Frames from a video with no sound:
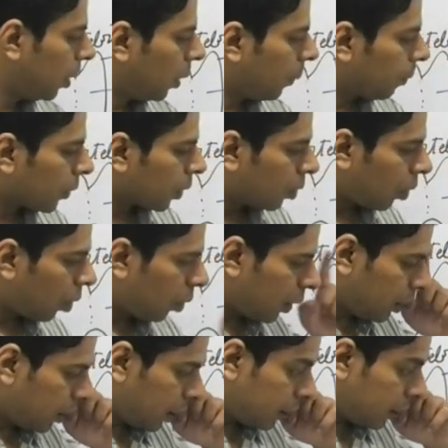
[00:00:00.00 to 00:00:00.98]
Now, in
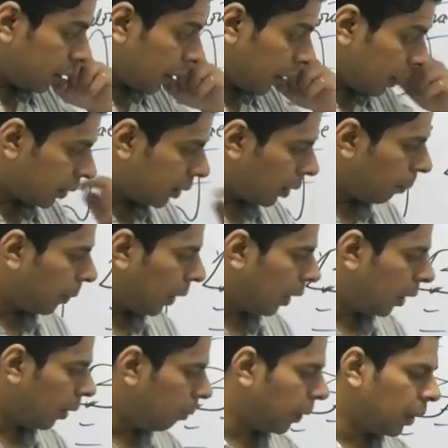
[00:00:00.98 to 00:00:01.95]
this case, the main
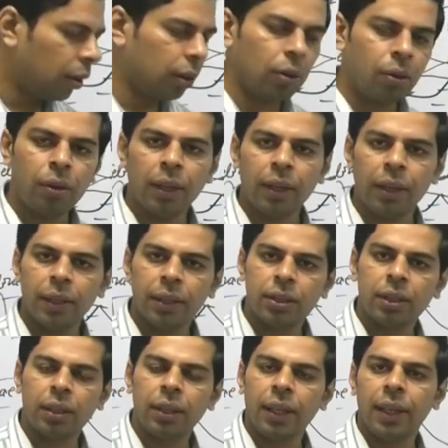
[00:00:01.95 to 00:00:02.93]
payload is
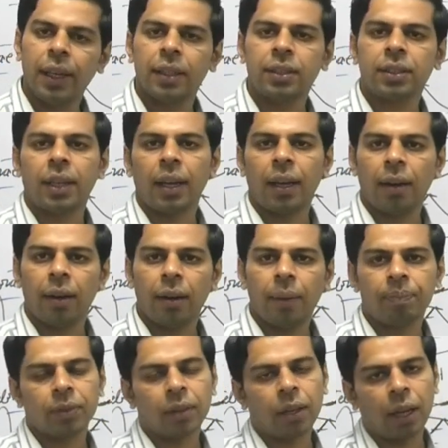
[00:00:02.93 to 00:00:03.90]
D S
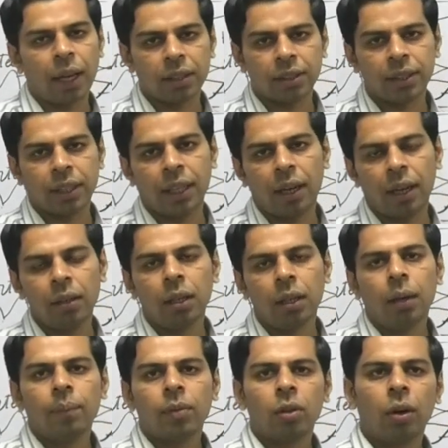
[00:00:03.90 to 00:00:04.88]
S A R.
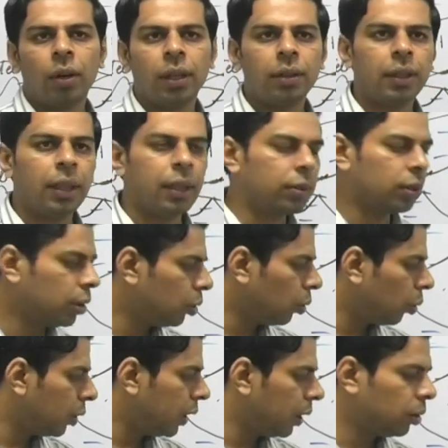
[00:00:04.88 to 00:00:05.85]
Now, in this, you don't
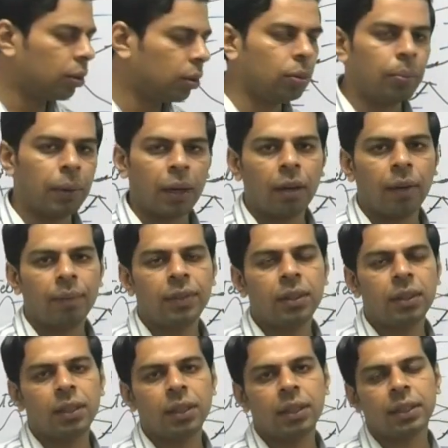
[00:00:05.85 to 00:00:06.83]
need to mug up
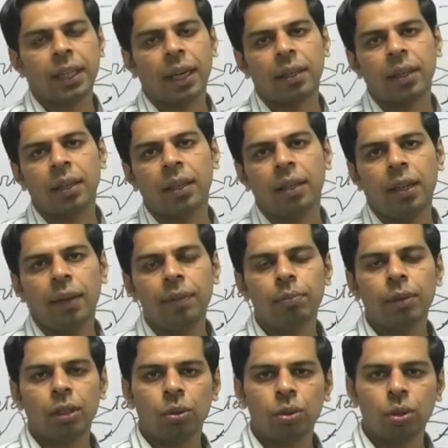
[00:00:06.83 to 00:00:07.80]
this technical name, but you
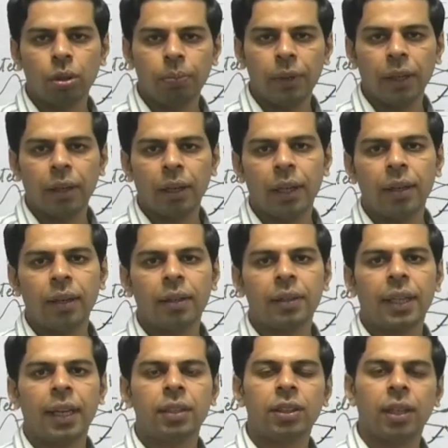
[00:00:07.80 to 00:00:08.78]
should be clear that
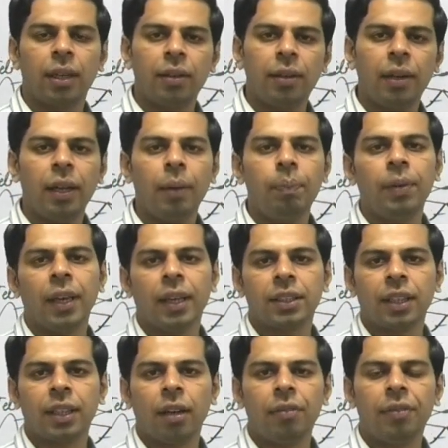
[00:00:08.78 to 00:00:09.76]
generally P S L
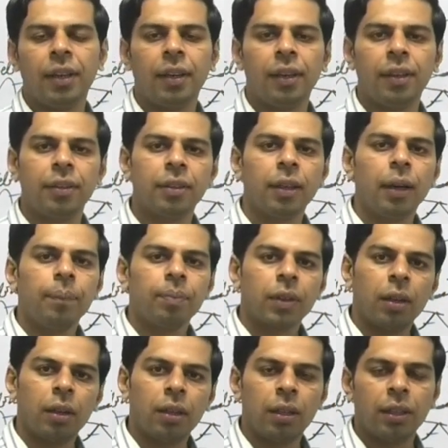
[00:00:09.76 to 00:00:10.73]
V is uh,
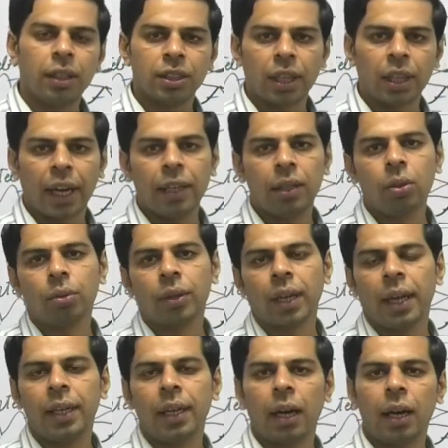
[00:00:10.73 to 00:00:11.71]
designed to carry
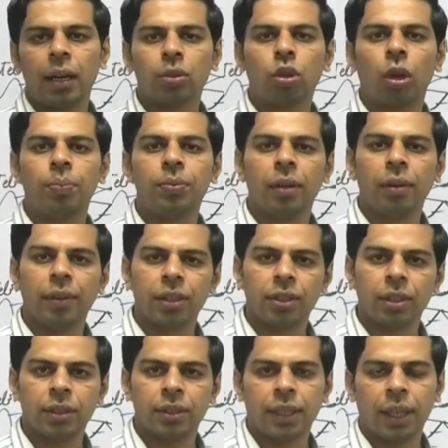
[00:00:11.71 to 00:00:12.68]
Earth observation
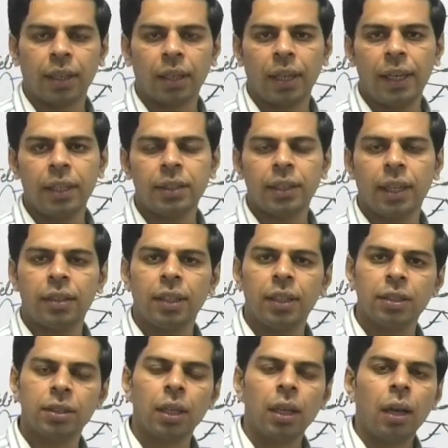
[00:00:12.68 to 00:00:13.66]
satellites, and these
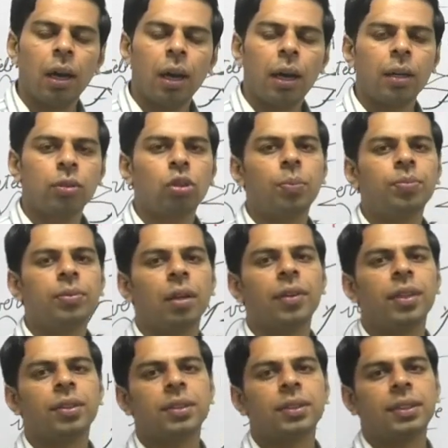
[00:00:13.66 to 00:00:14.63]
Earth observation
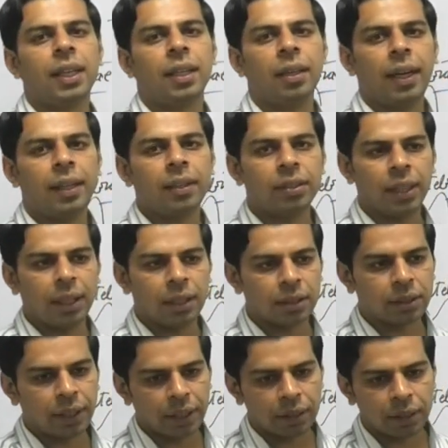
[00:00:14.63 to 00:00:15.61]
satellites these
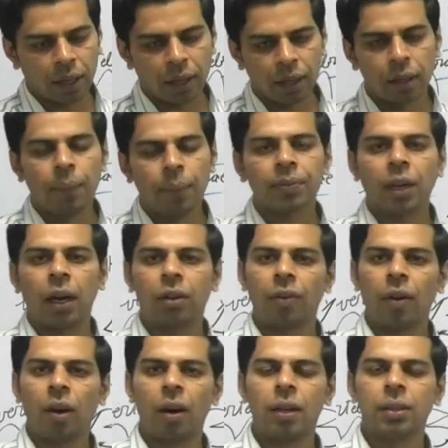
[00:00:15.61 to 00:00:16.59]
days are
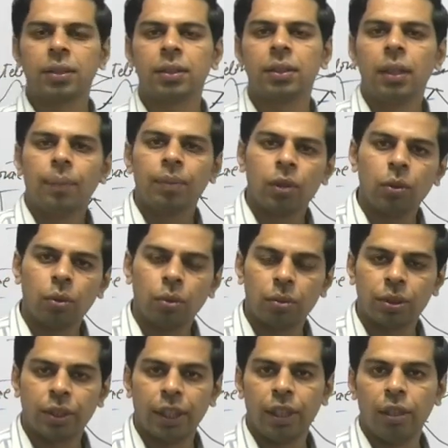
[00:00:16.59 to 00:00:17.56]
advanced, you could say,
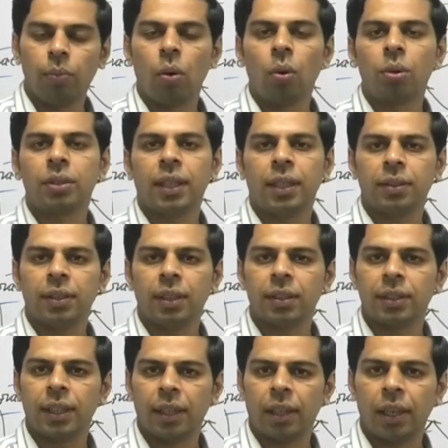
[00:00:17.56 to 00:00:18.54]
remote sensing
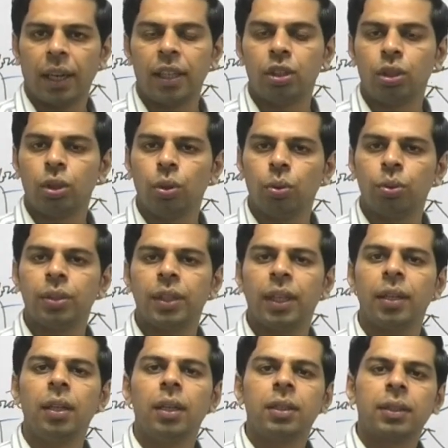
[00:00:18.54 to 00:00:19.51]
satellites using
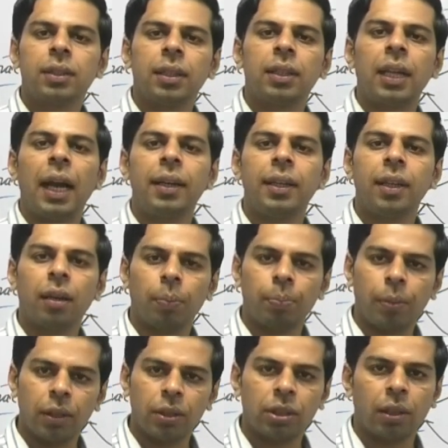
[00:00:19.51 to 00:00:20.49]
synthetic
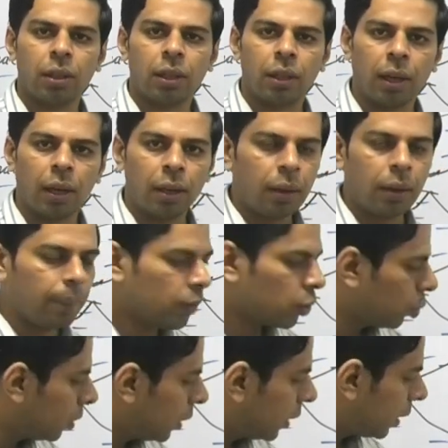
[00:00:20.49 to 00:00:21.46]
aperture radar. So,
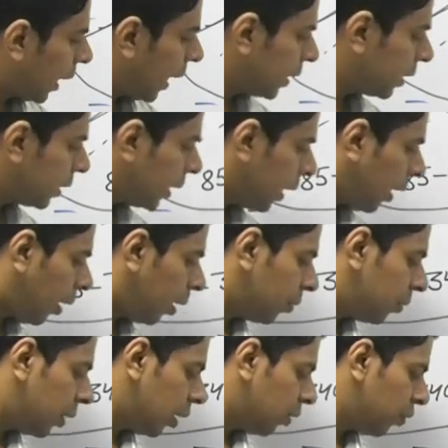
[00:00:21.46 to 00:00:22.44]
this S A R word,
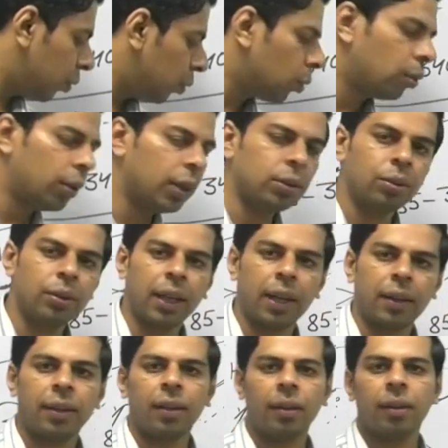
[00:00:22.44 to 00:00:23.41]
if you go into
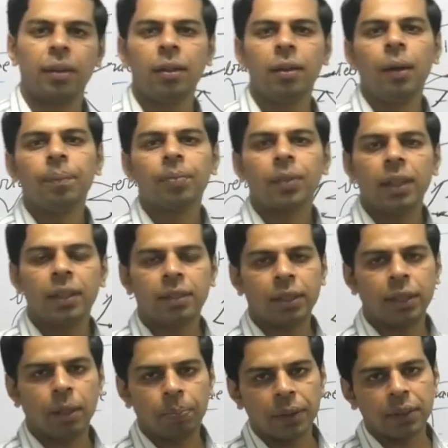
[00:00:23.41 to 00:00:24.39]
technical, it is
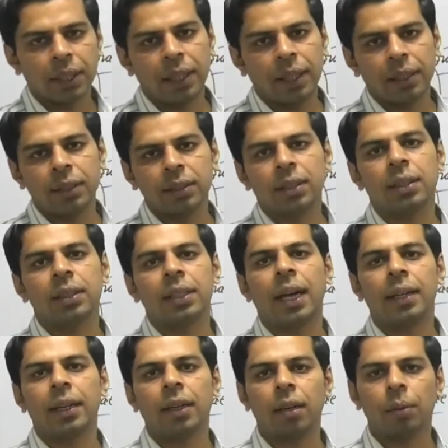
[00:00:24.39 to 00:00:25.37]
representing synthetic
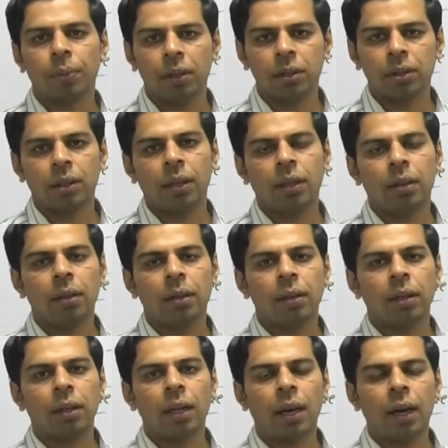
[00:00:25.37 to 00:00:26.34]
aperture
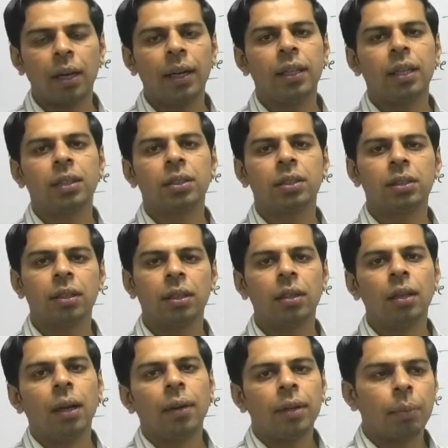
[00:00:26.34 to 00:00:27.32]
radar, and it is the
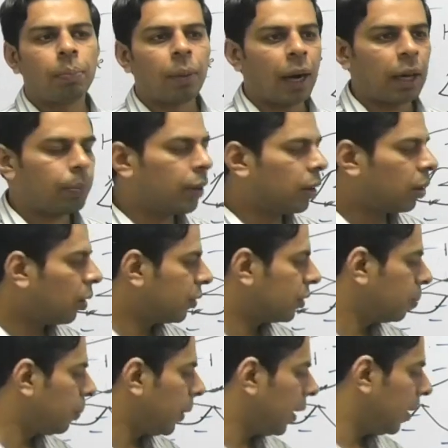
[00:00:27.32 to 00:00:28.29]
Department of
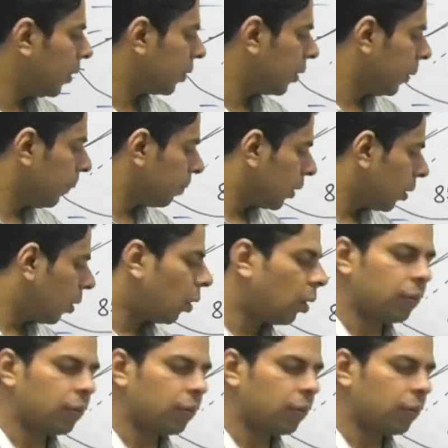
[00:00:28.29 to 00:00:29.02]
Space of